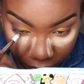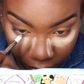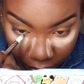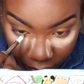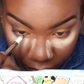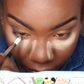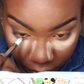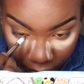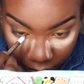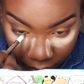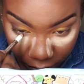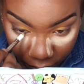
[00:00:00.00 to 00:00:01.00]
and
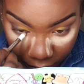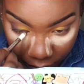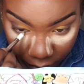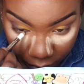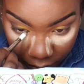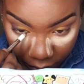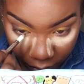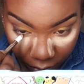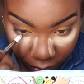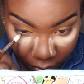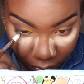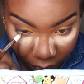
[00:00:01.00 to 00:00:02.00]
just lightly
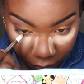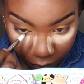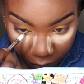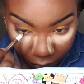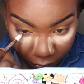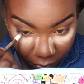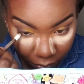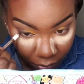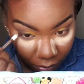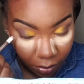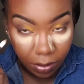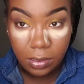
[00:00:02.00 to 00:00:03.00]
do my
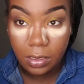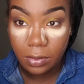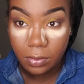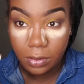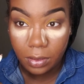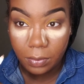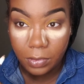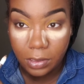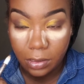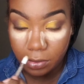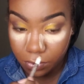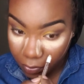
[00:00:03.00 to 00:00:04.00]
waterline, because I don't know how much
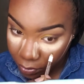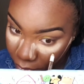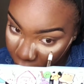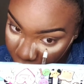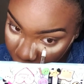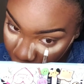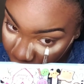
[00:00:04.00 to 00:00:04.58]
I can trust this.